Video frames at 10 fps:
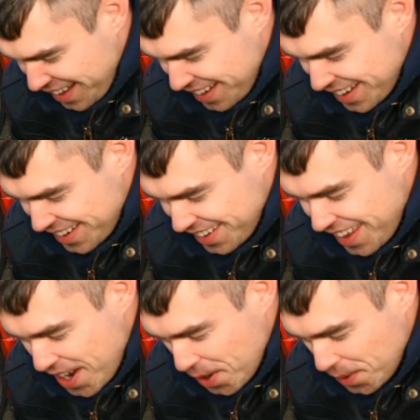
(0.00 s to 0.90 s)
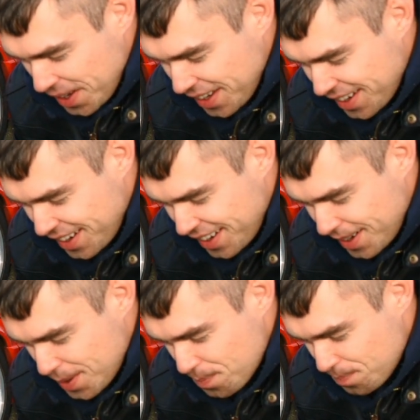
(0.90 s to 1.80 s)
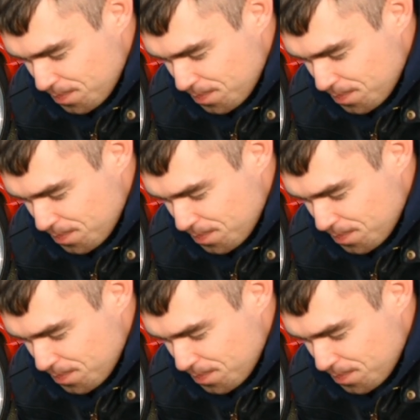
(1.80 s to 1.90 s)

and now um,